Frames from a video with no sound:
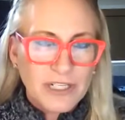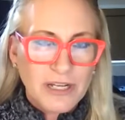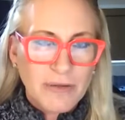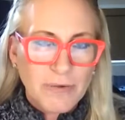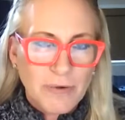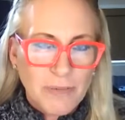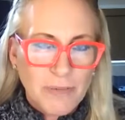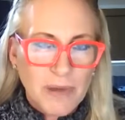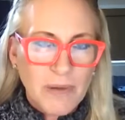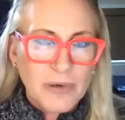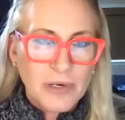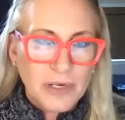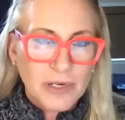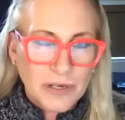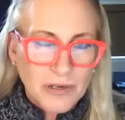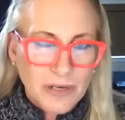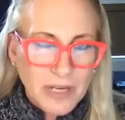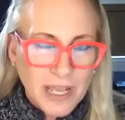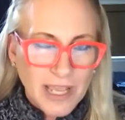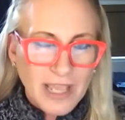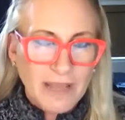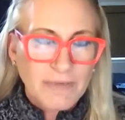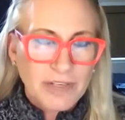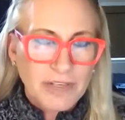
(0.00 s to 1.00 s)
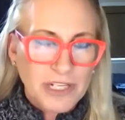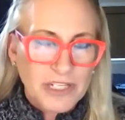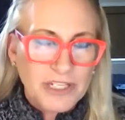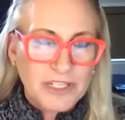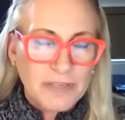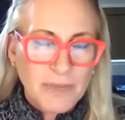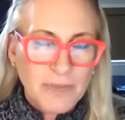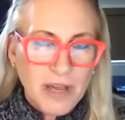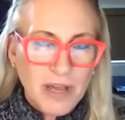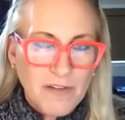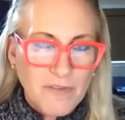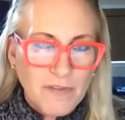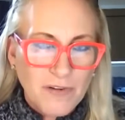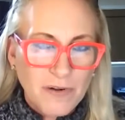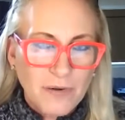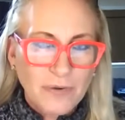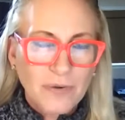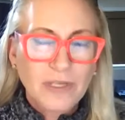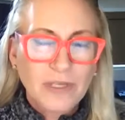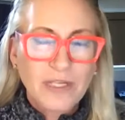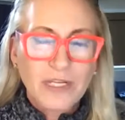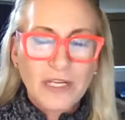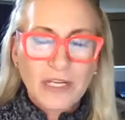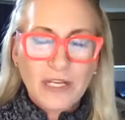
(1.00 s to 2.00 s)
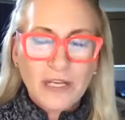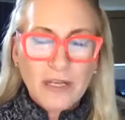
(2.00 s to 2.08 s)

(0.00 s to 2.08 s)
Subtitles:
I remembered her name, she's in my phone,